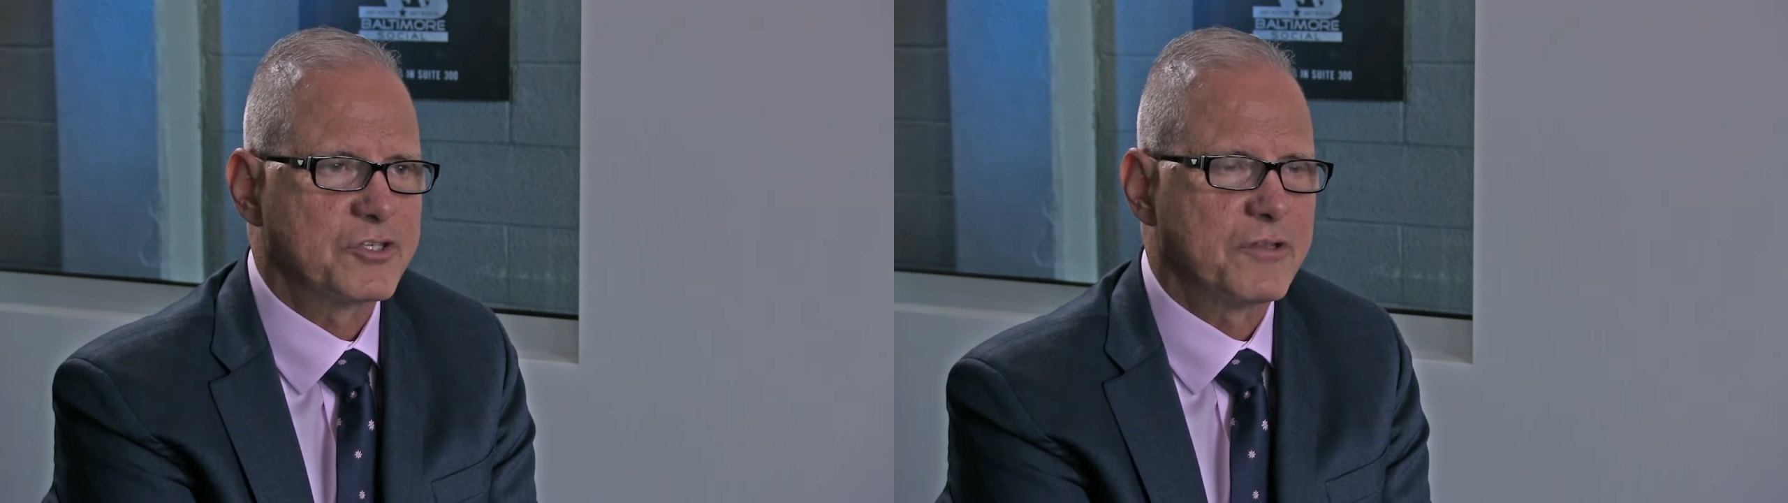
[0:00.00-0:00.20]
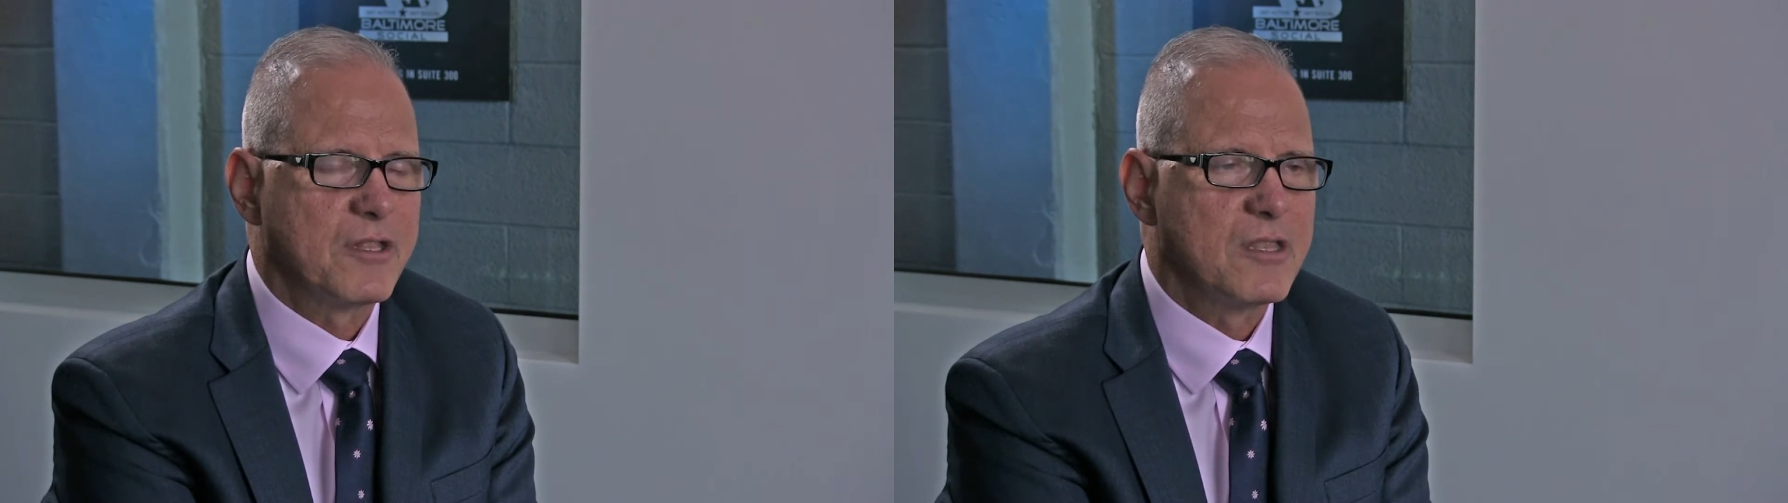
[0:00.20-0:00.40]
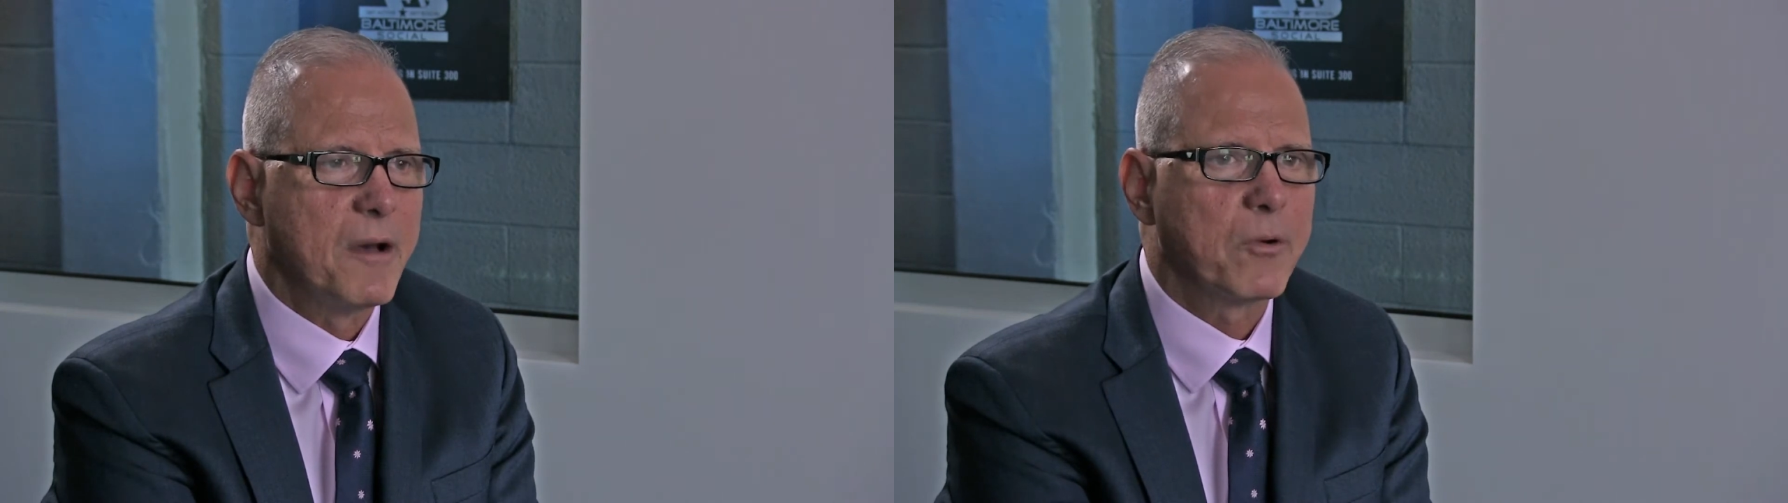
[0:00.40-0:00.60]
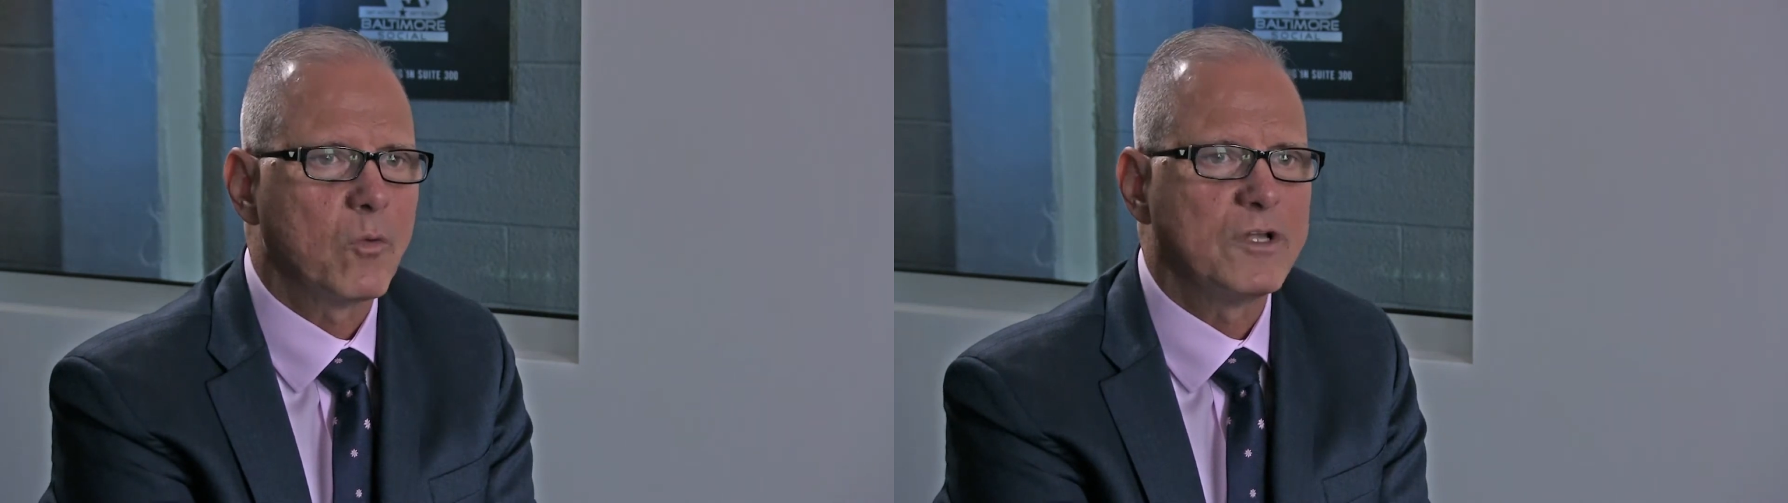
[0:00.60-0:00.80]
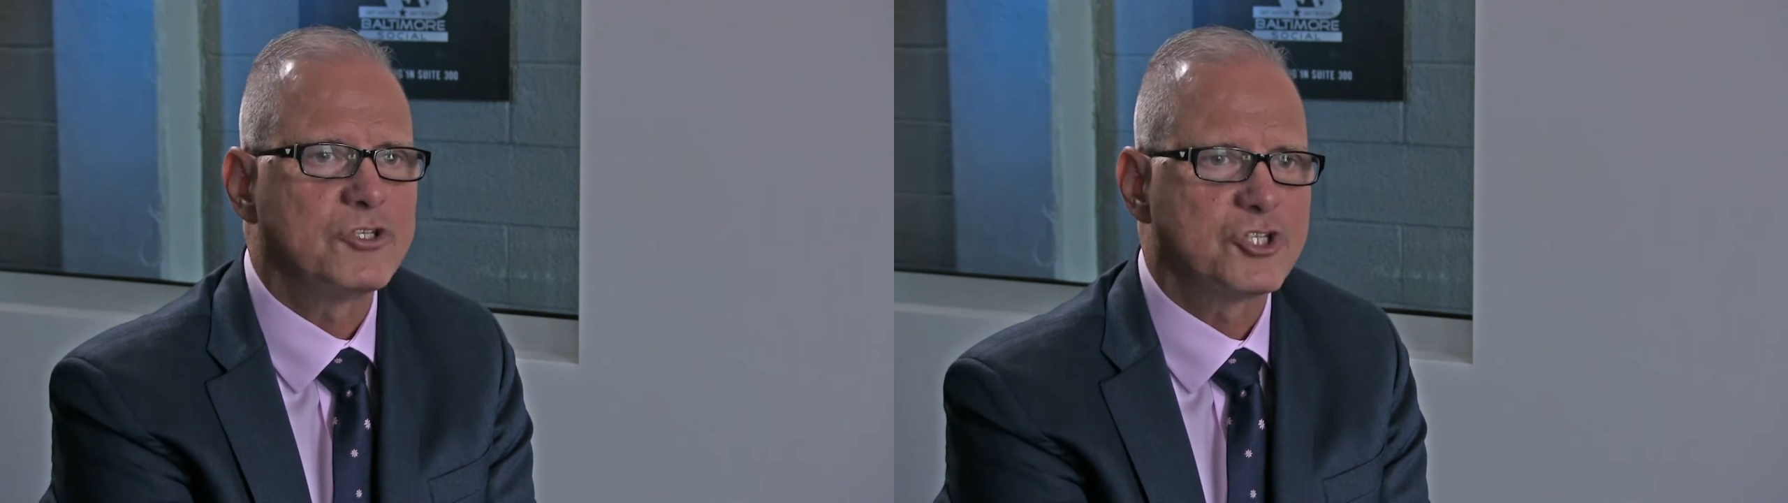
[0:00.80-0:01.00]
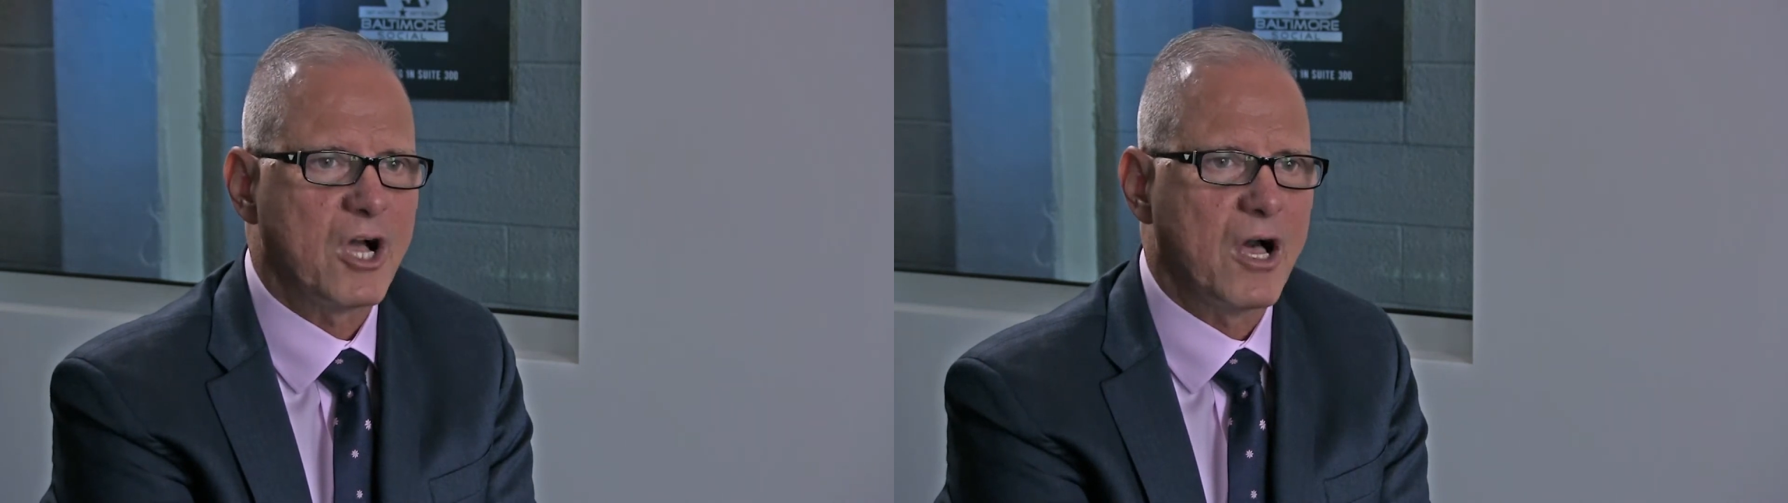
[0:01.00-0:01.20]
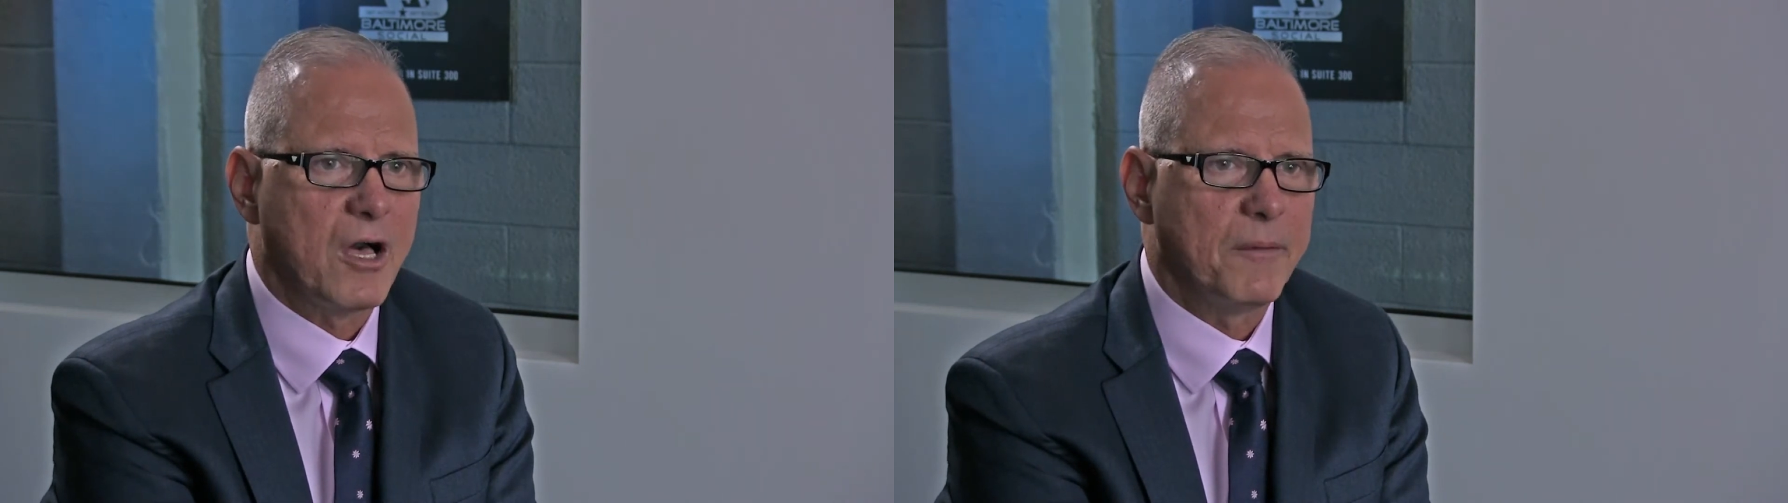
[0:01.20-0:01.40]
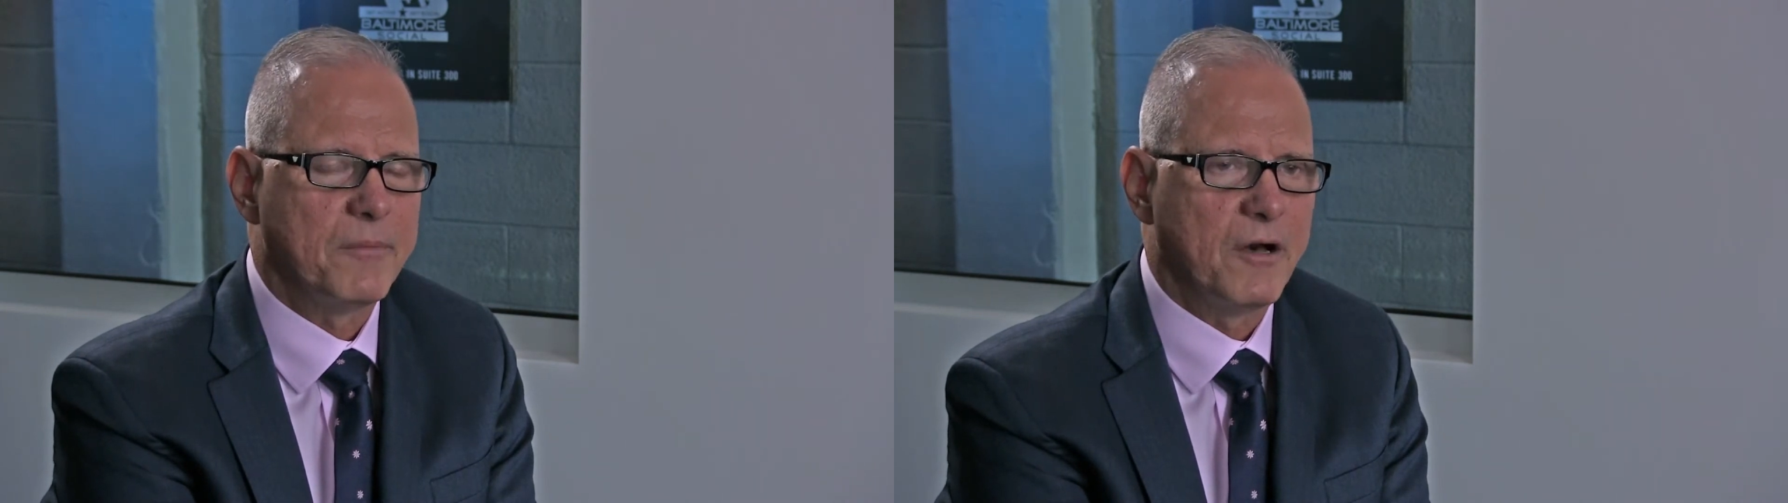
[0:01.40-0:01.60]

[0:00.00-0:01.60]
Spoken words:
so the number one job